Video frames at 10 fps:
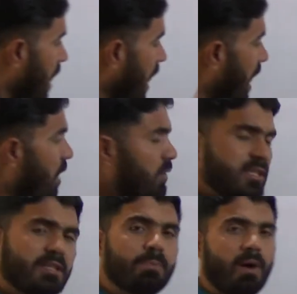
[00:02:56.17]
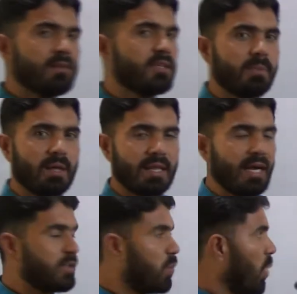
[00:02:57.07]
how is it possible
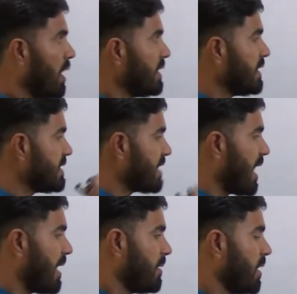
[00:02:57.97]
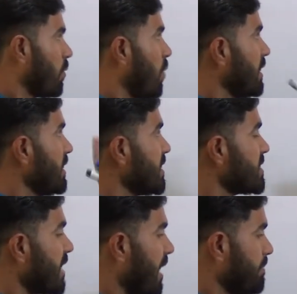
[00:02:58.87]
that one
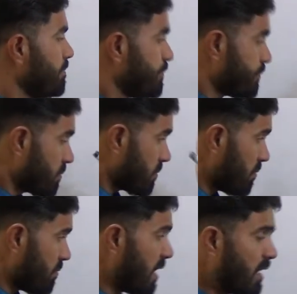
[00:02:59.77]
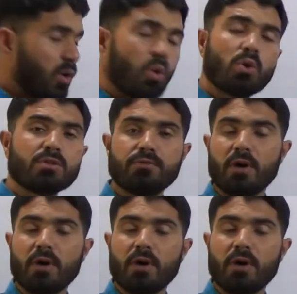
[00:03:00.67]
enzyme codes